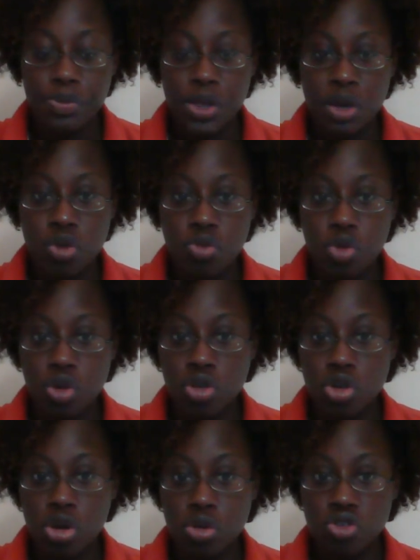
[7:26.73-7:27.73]
It was more
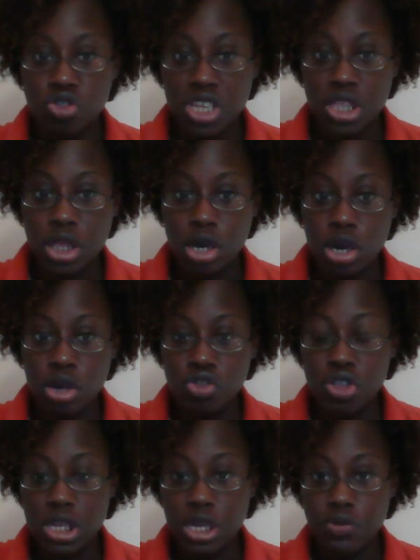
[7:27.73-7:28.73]
so just the
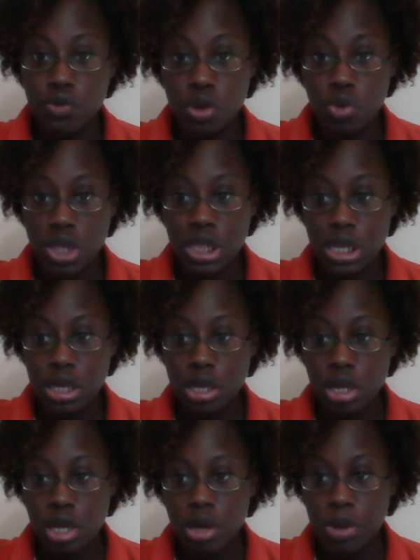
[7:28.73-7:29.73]
urgency and frequency,
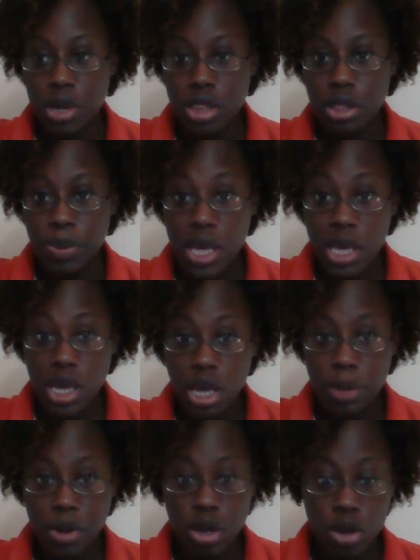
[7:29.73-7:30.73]
but the pain
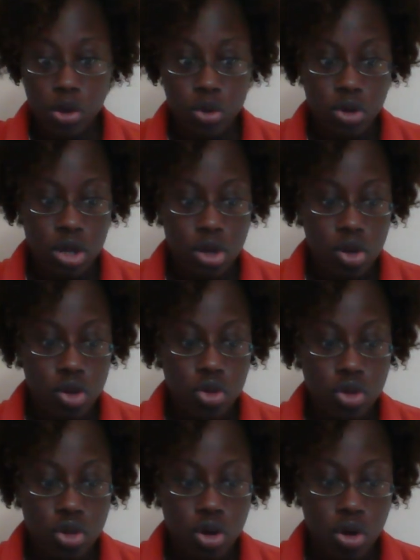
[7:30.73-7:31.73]
came along.
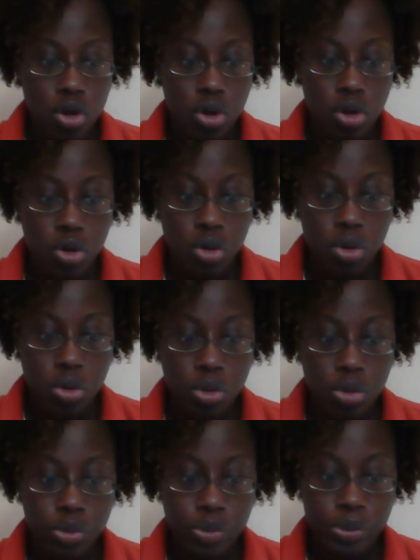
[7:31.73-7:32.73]
So
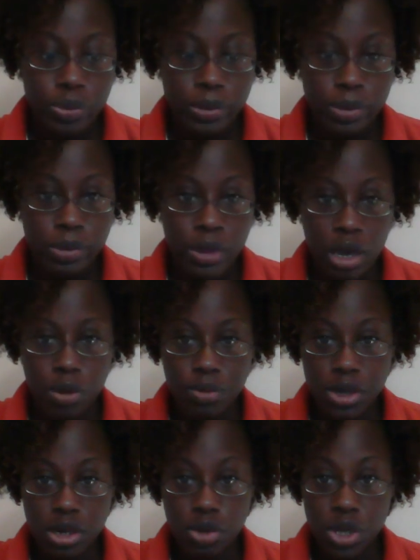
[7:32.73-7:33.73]
now
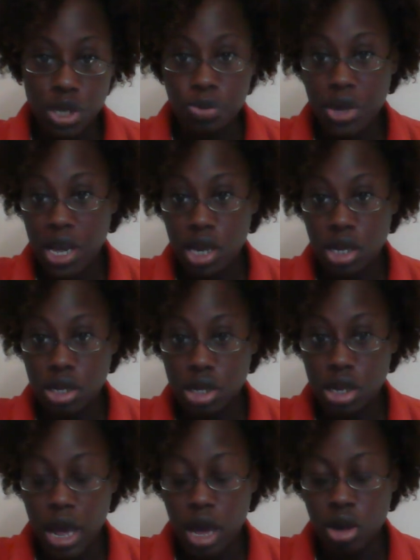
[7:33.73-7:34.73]
I'm dealing with pain
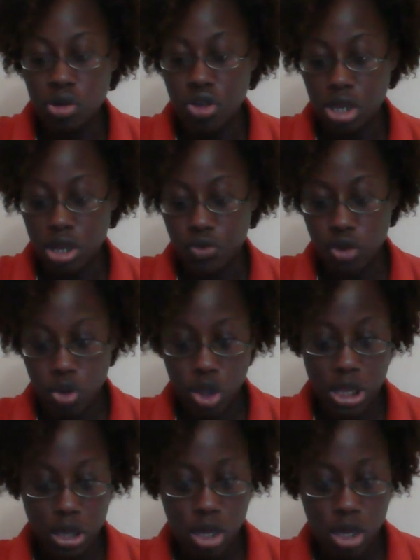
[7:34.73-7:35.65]
and high urgency and frequency.